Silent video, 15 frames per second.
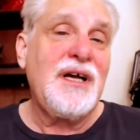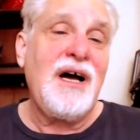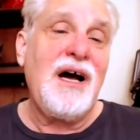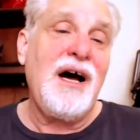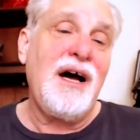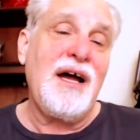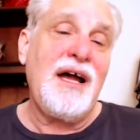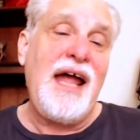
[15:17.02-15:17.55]

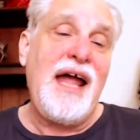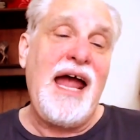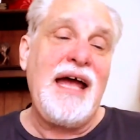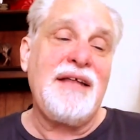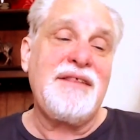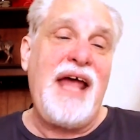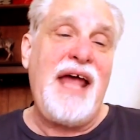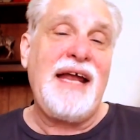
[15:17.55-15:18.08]

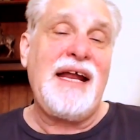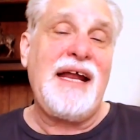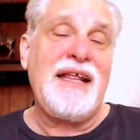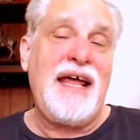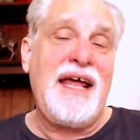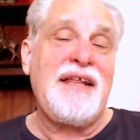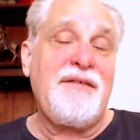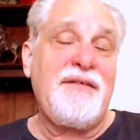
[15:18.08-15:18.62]
And
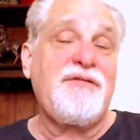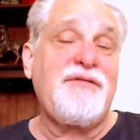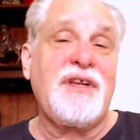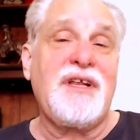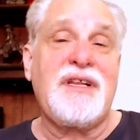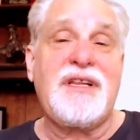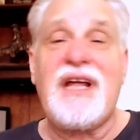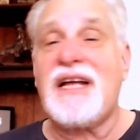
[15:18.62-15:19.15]
they
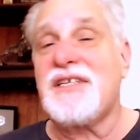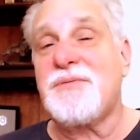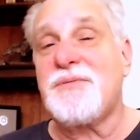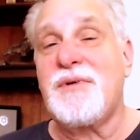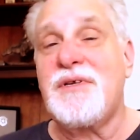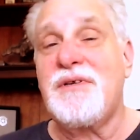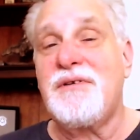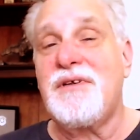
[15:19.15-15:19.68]
feel that that's
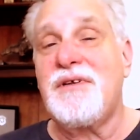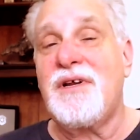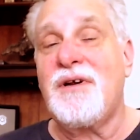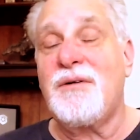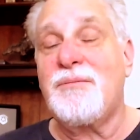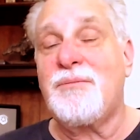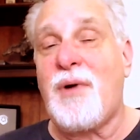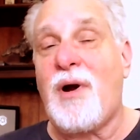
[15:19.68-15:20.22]
been
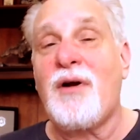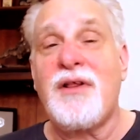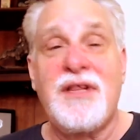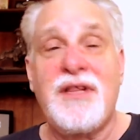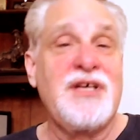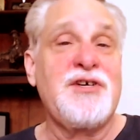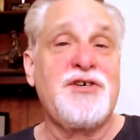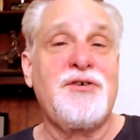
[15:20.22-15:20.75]
part of
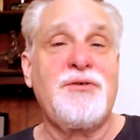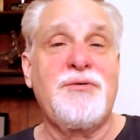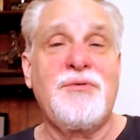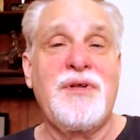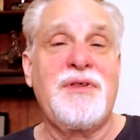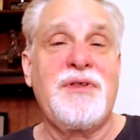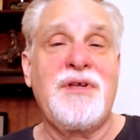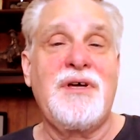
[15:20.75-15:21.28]
the issue
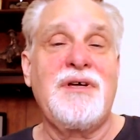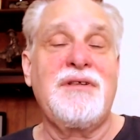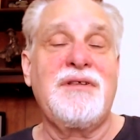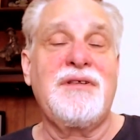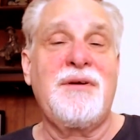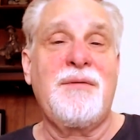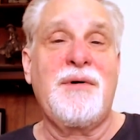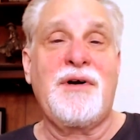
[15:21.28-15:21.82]
with
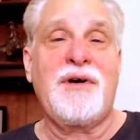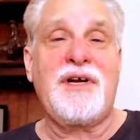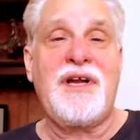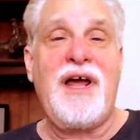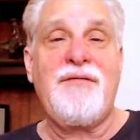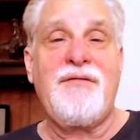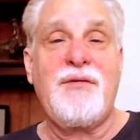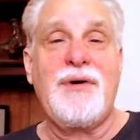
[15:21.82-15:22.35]
the American
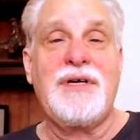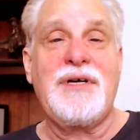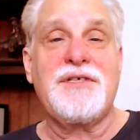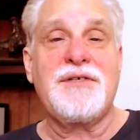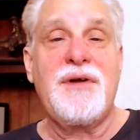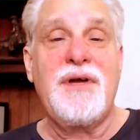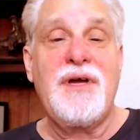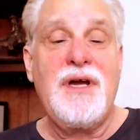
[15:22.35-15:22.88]

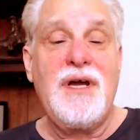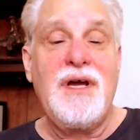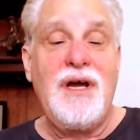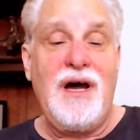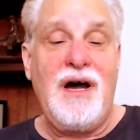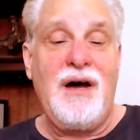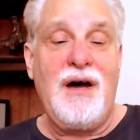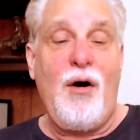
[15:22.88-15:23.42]
heavyweights.
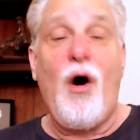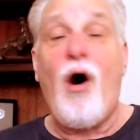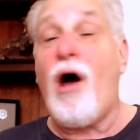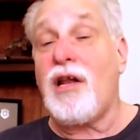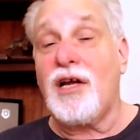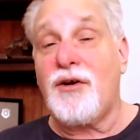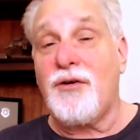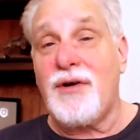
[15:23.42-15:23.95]

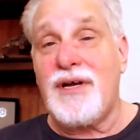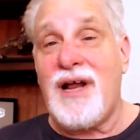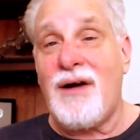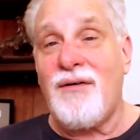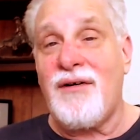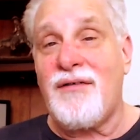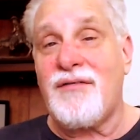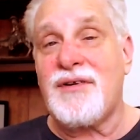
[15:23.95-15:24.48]
All agreed,
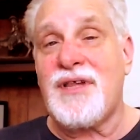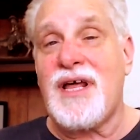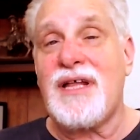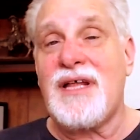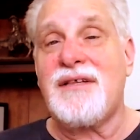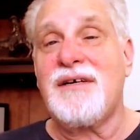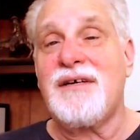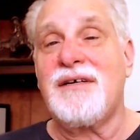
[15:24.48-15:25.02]
however,
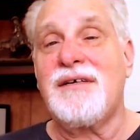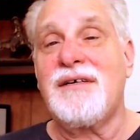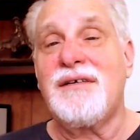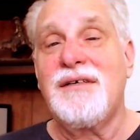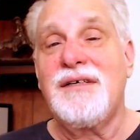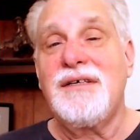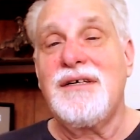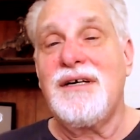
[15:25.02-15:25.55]
that
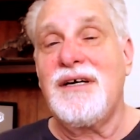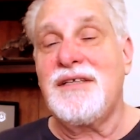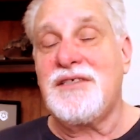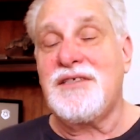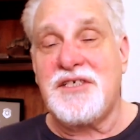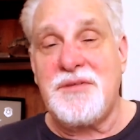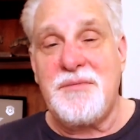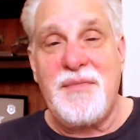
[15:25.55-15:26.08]
it
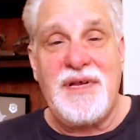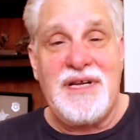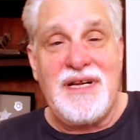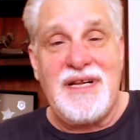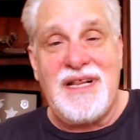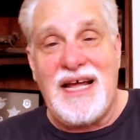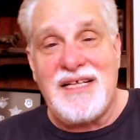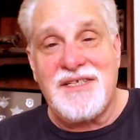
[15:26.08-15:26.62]
doesn't mean
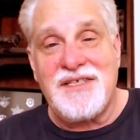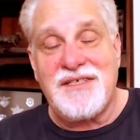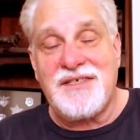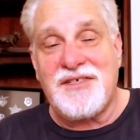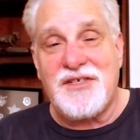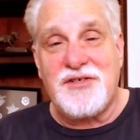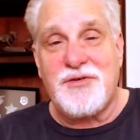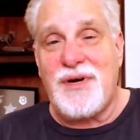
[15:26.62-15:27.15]
that that
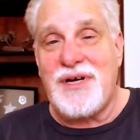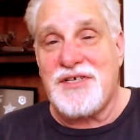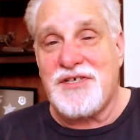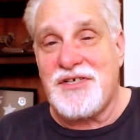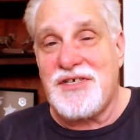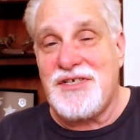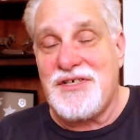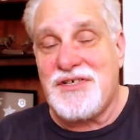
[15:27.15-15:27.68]

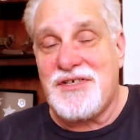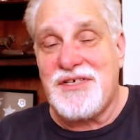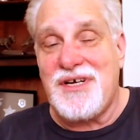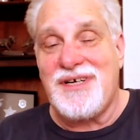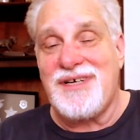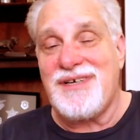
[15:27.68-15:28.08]
situation is